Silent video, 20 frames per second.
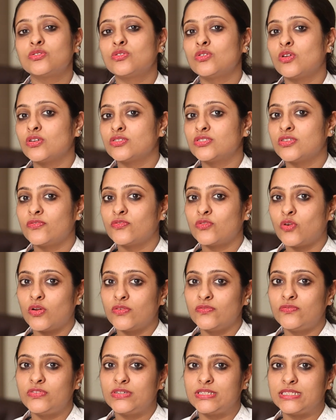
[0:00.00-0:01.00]
to loss of
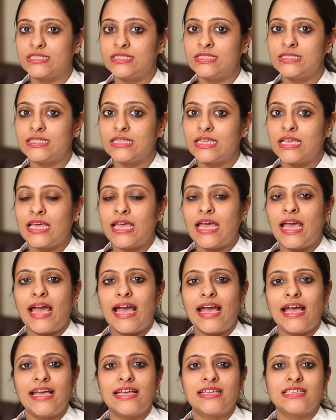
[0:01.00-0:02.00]
confidence,
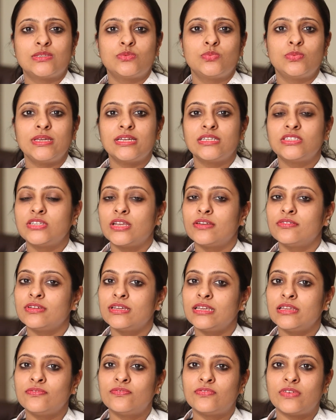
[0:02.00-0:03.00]
as we are
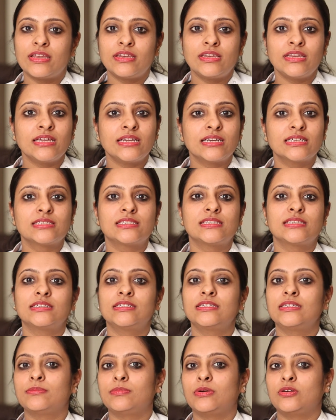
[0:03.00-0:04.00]
generally very
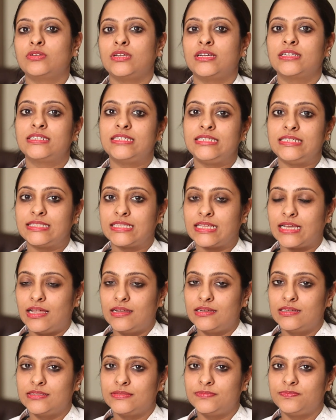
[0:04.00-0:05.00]
concerned about our teeth
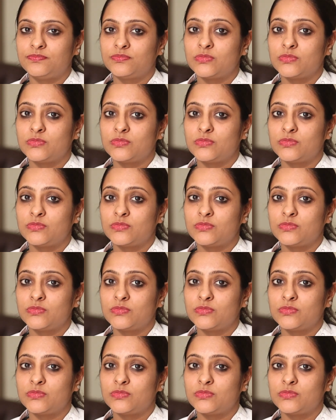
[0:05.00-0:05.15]
color.